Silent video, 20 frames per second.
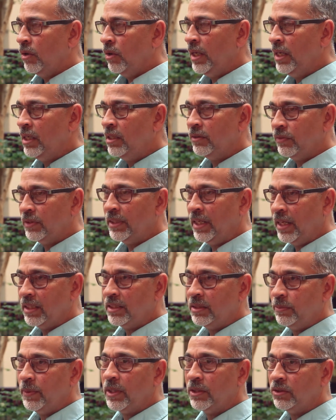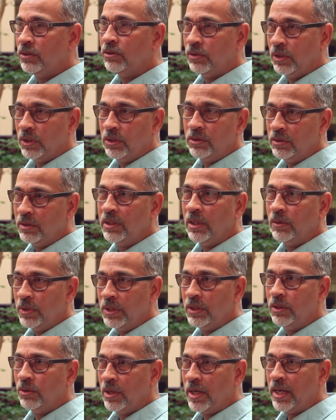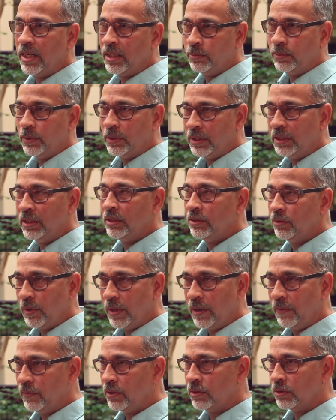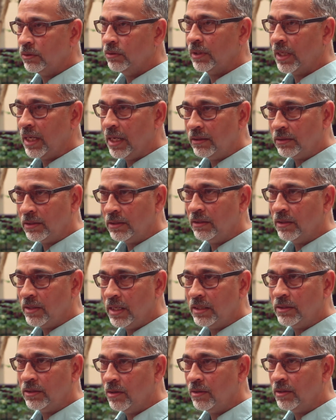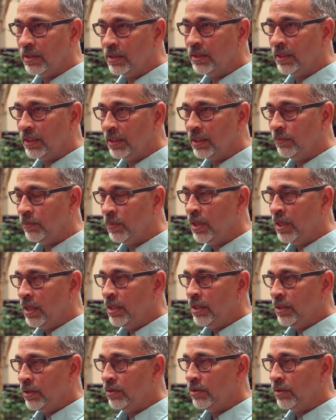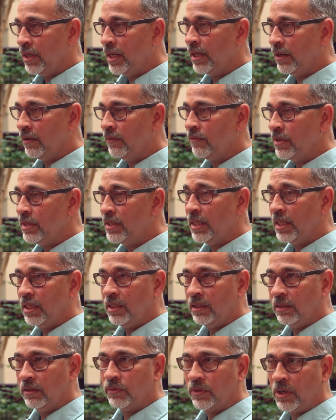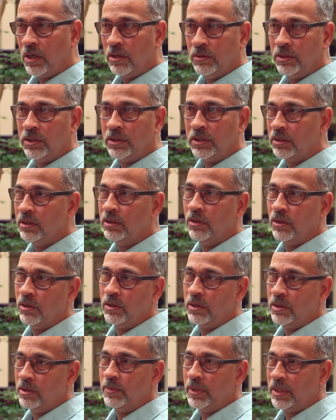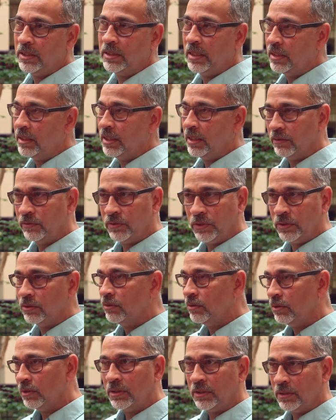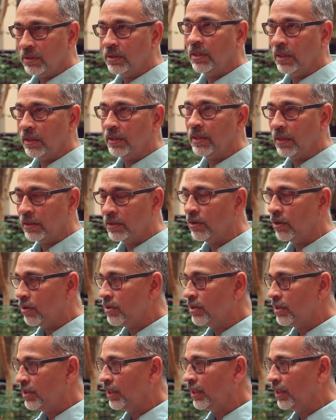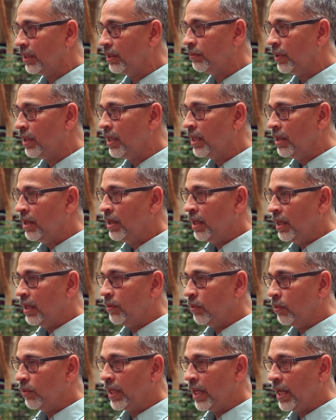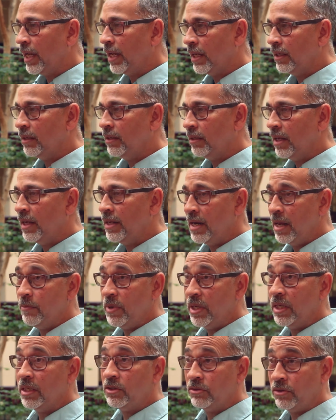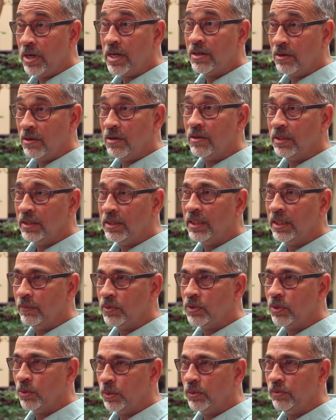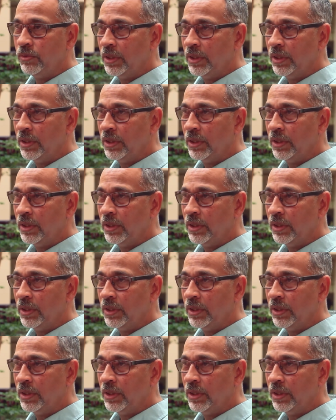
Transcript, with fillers: each of us had special roles that we knew our expertise. We have the school counselor that's on the team. You have the dean of culture, or you may say dean of students, uh, that's on the team. We had an administrator on the team. So we